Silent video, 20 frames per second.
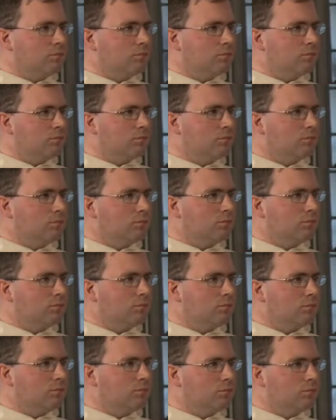
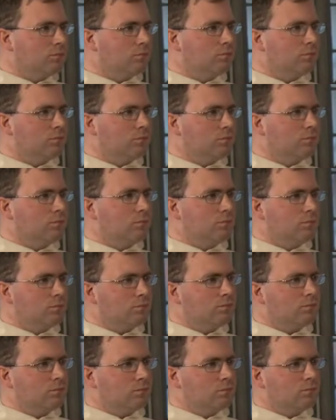
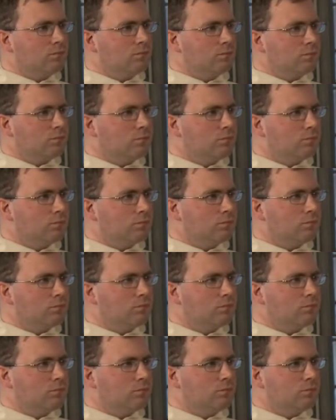
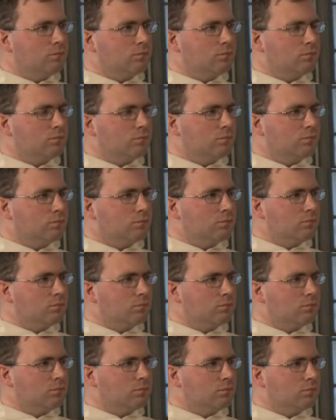
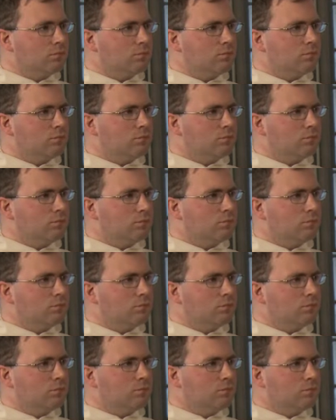
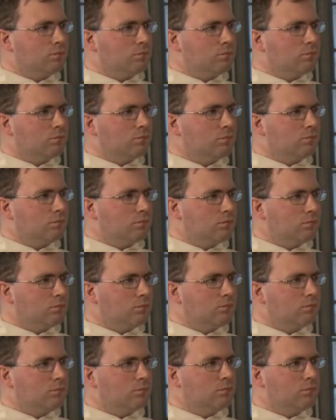
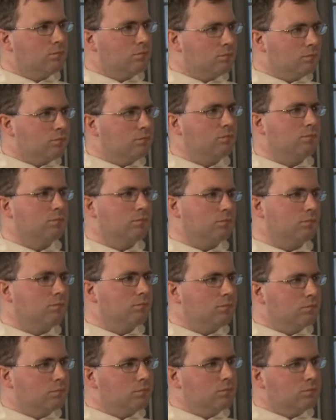
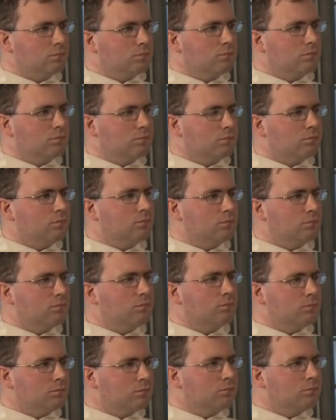This person isn't speaking.